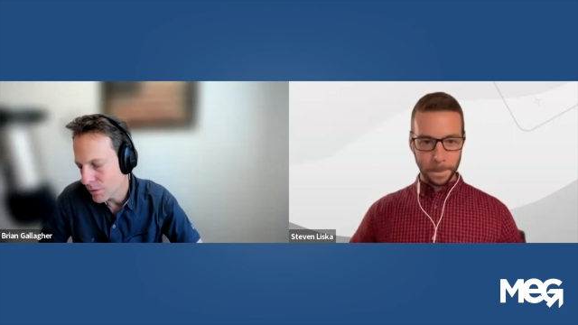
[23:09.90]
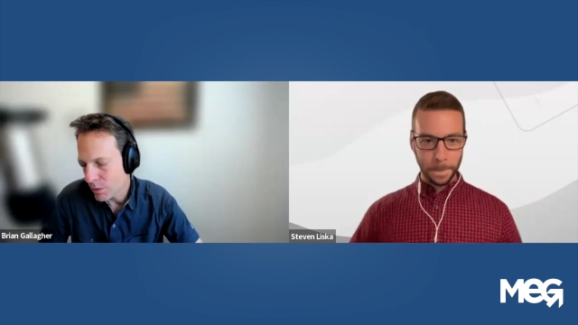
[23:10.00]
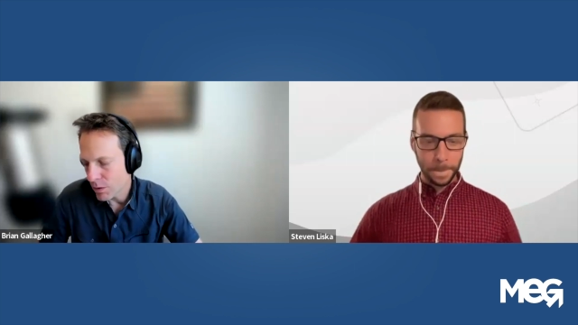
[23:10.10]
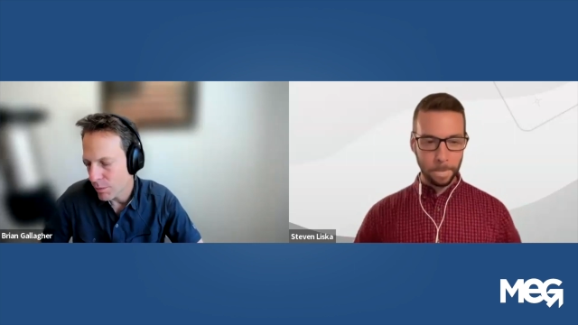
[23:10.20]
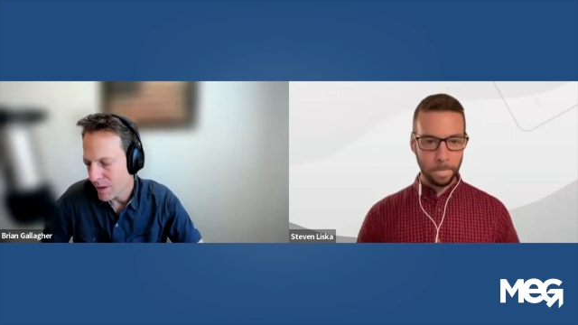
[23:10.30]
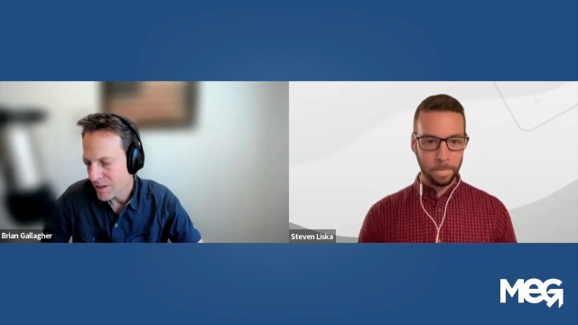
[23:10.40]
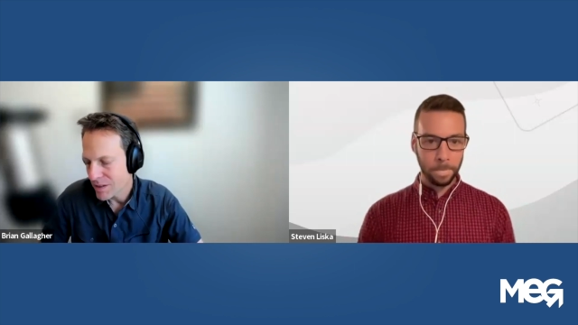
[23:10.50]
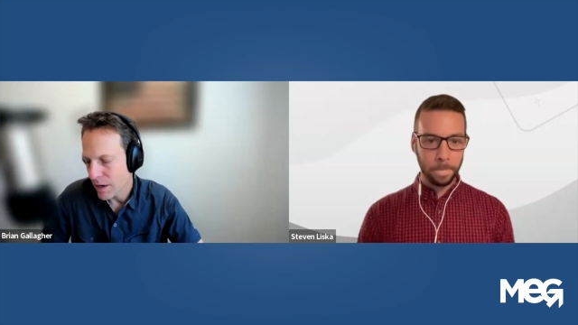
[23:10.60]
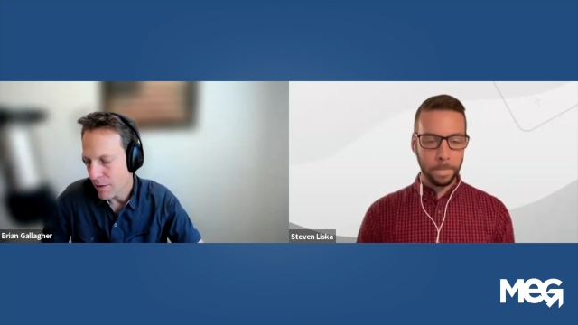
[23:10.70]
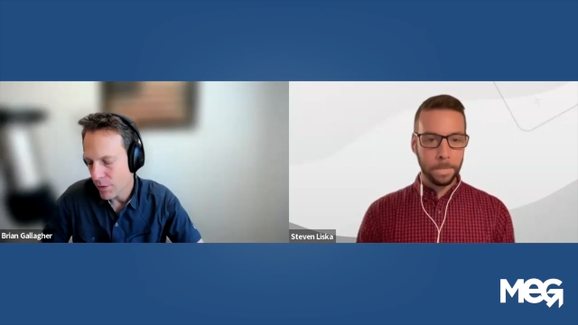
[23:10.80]
Speaker 1: with all my
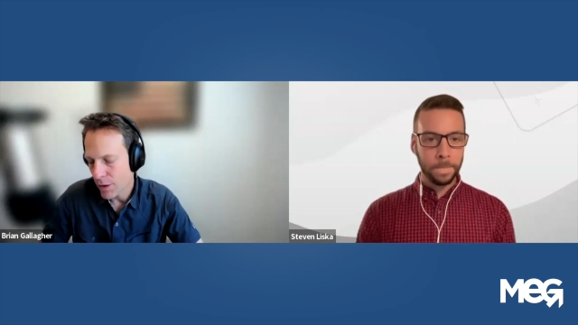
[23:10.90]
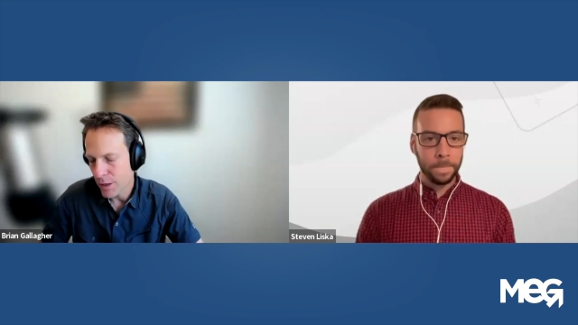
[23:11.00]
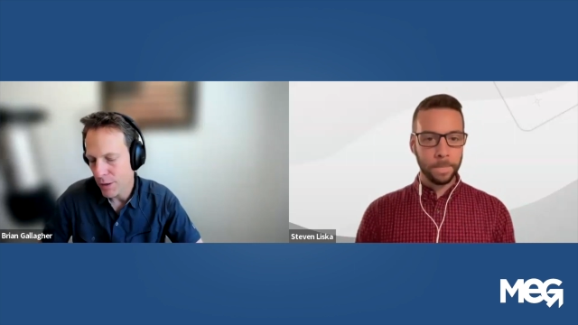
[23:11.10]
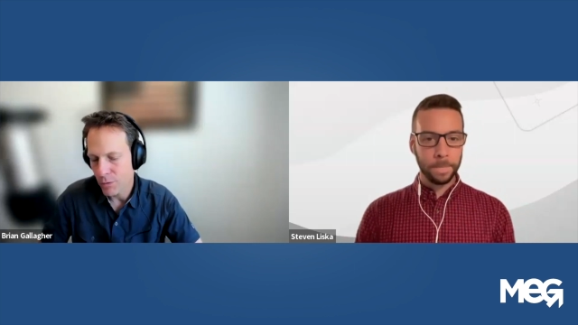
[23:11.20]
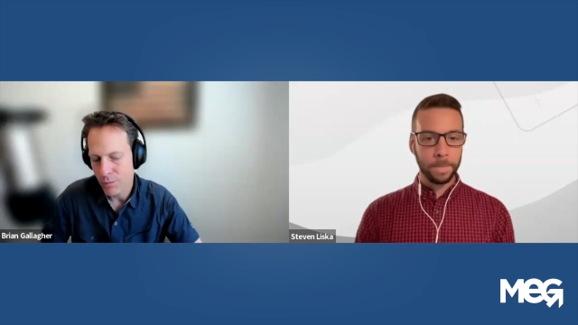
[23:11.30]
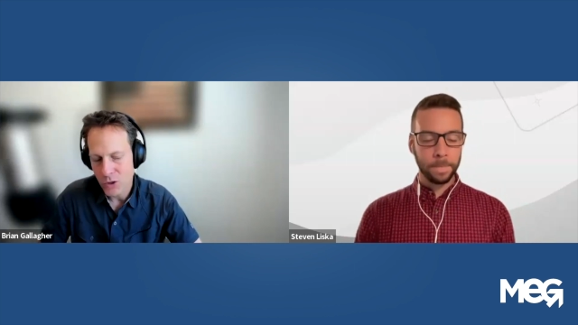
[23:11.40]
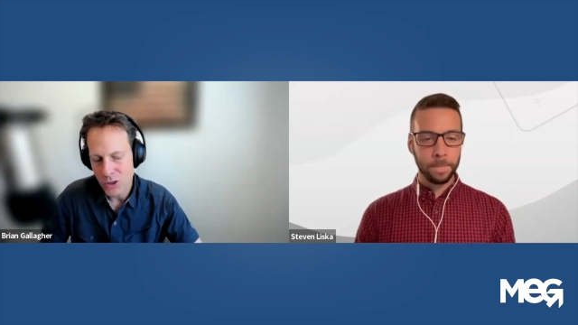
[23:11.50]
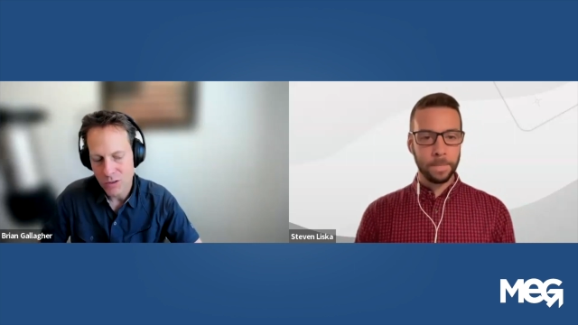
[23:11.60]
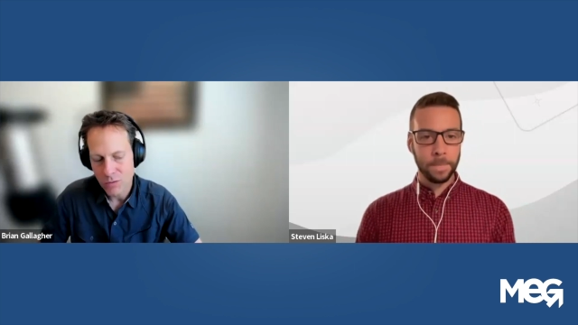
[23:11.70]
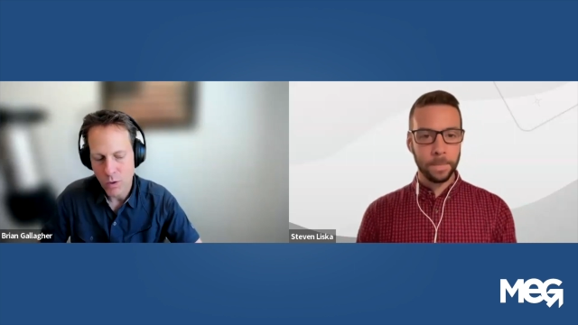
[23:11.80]
staff right now,
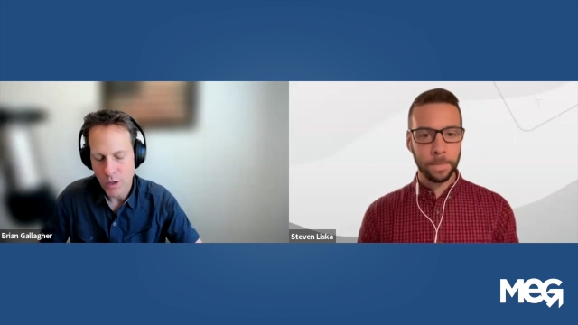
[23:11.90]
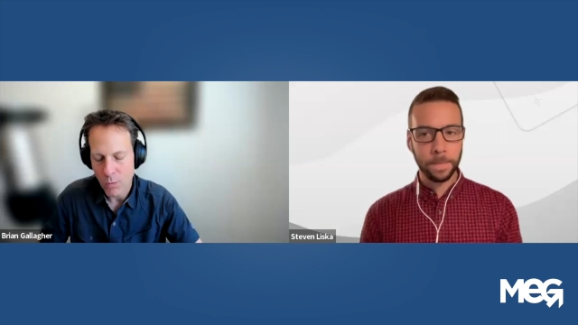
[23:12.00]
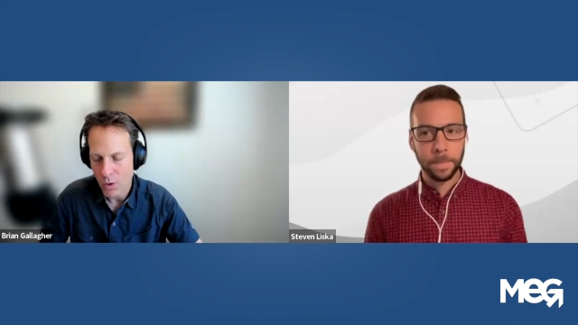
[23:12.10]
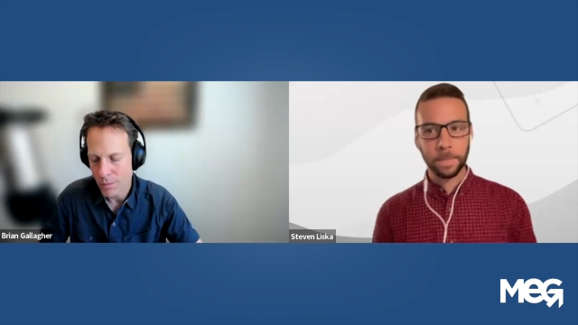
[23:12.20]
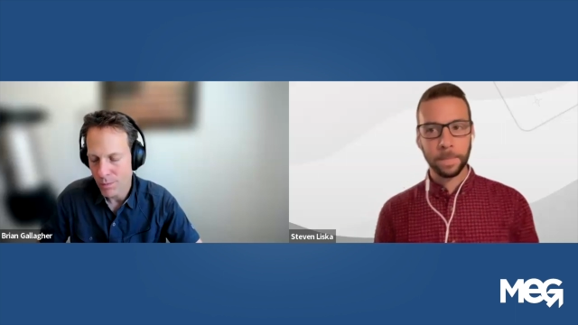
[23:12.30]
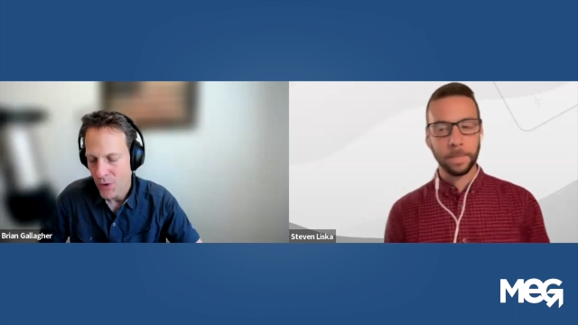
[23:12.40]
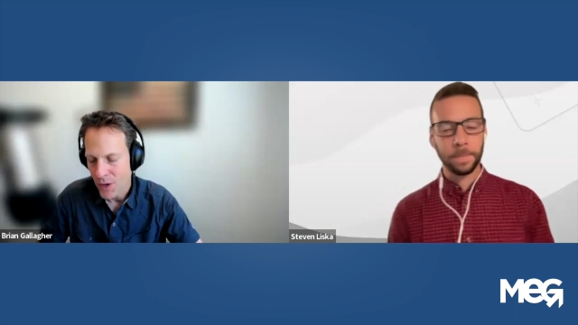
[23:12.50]
just one on one.